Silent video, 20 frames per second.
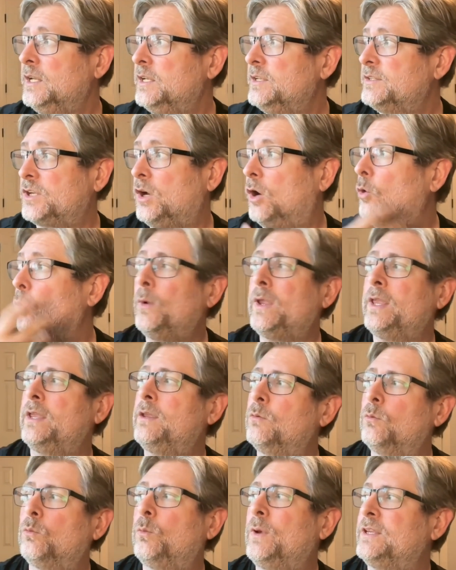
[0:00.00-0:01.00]
So
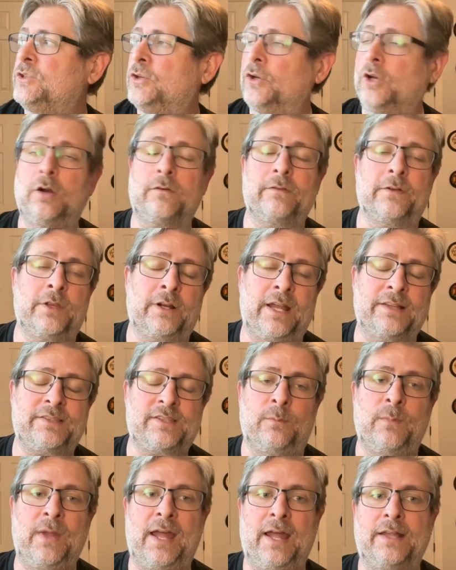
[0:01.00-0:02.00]
we took over their
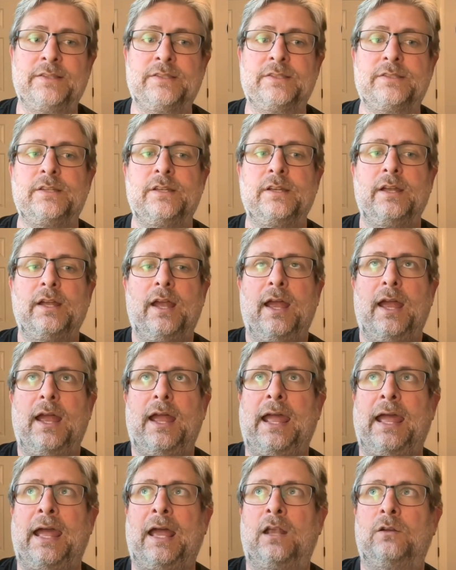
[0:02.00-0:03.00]
SMS
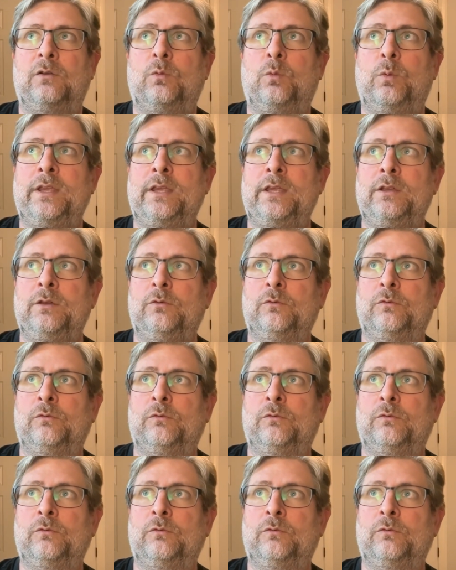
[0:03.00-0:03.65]
and we